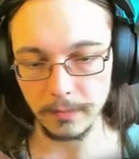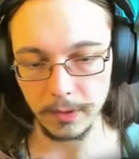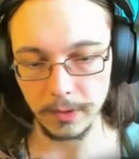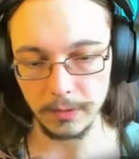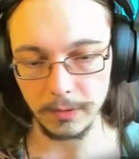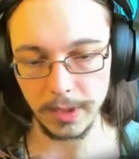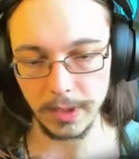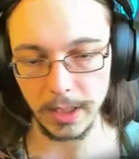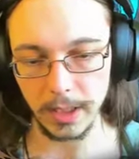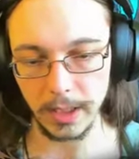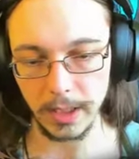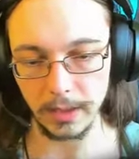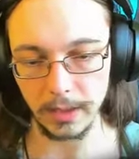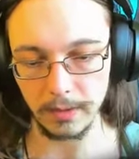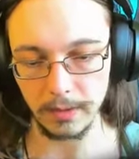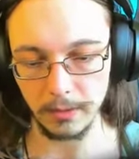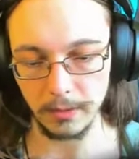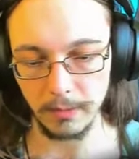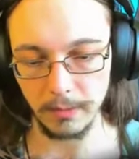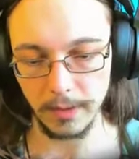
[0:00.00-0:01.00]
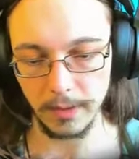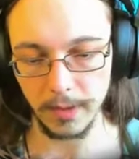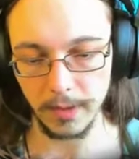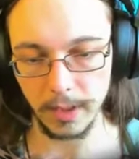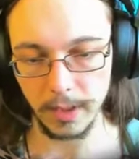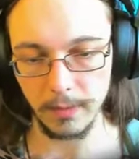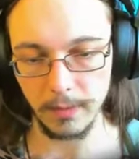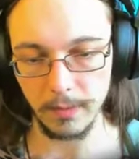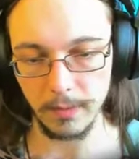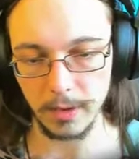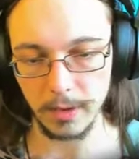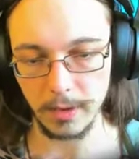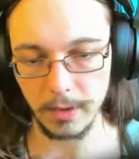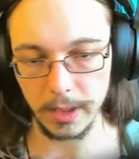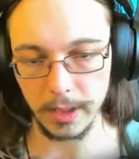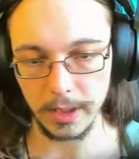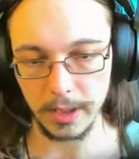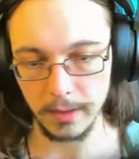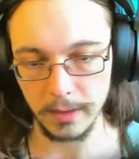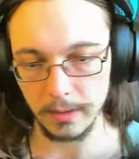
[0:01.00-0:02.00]
Or ceiling, or whatever the heck you want to call
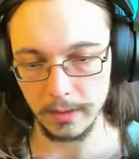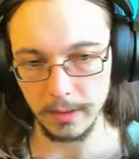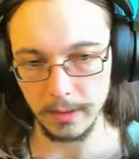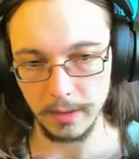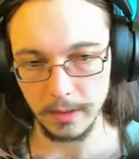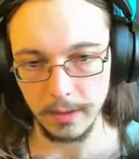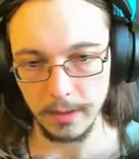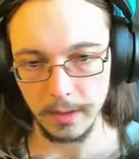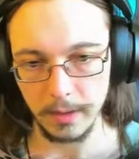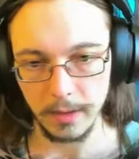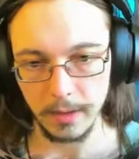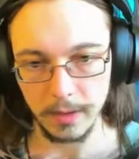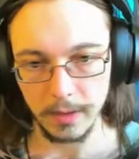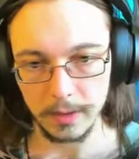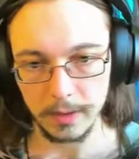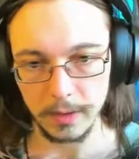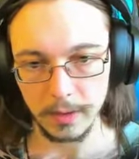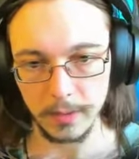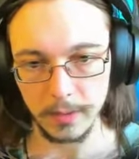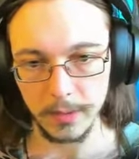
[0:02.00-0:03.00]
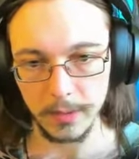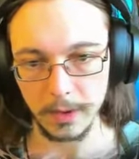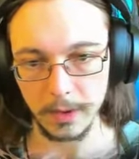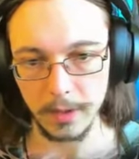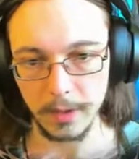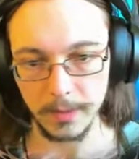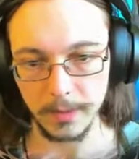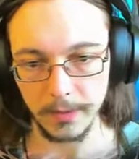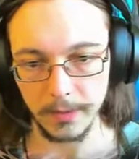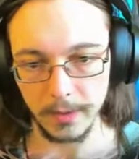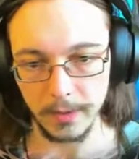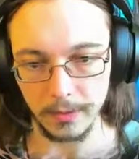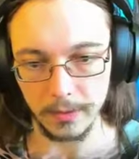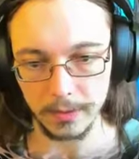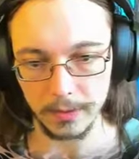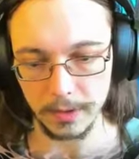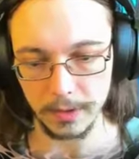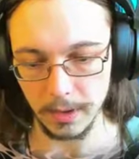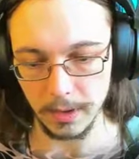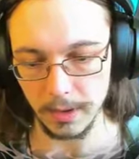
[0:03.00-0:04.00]
it. So I'm going to put a couple of
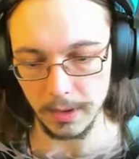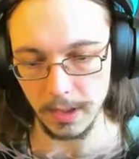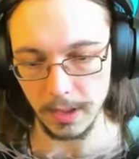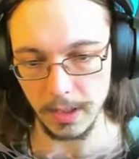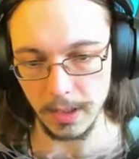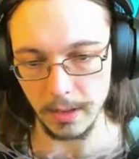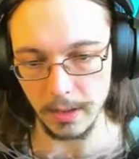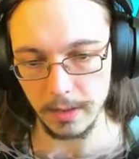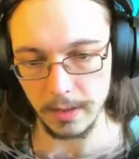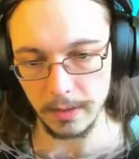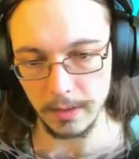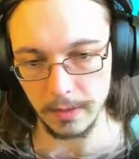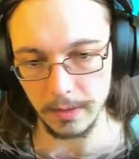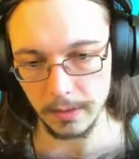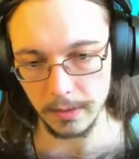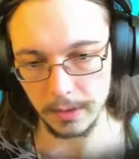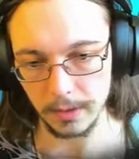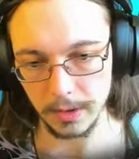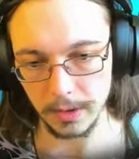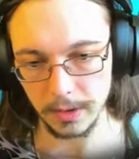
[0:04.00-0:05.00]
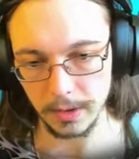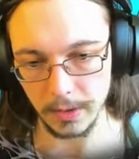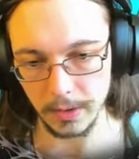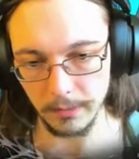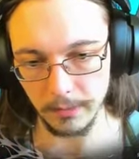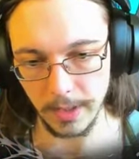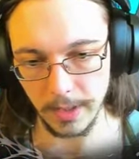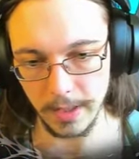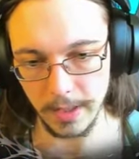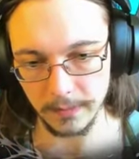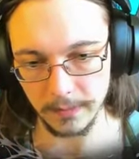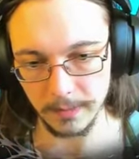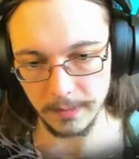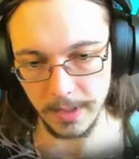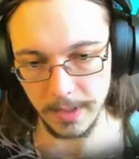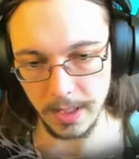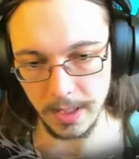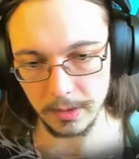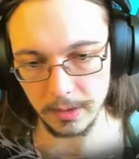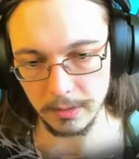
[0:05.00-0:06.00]
those in there, just so that we have some
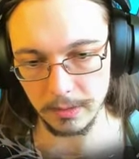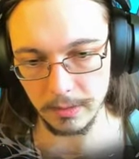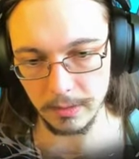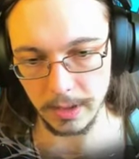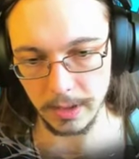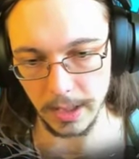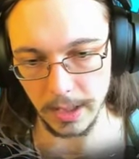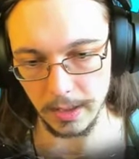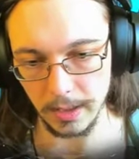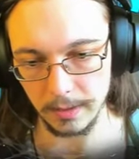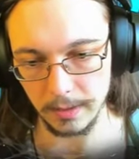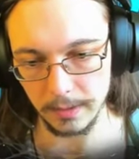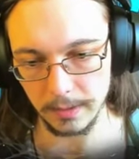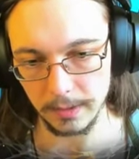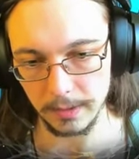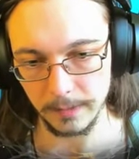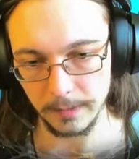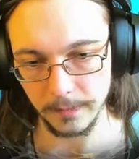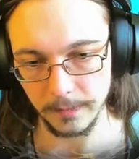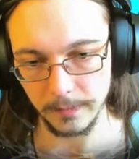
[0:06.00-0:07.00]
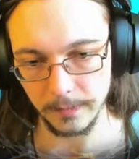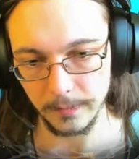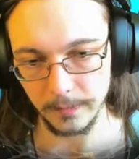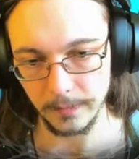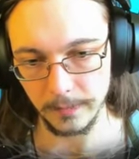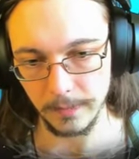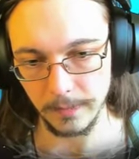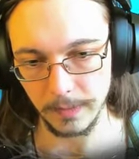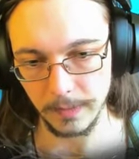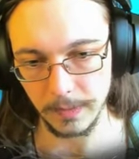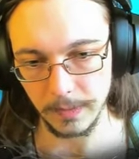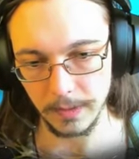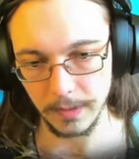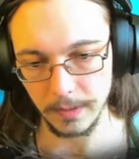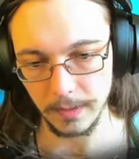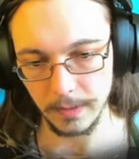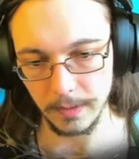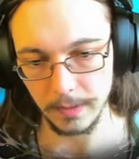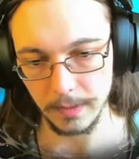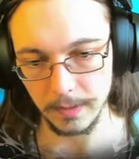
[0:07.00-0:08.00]
extra lights.
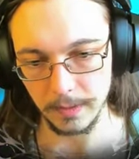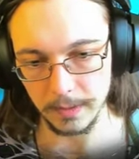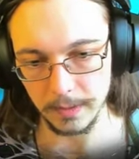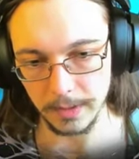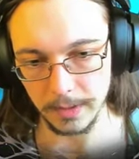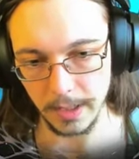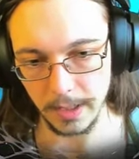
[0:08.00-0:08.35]
Since I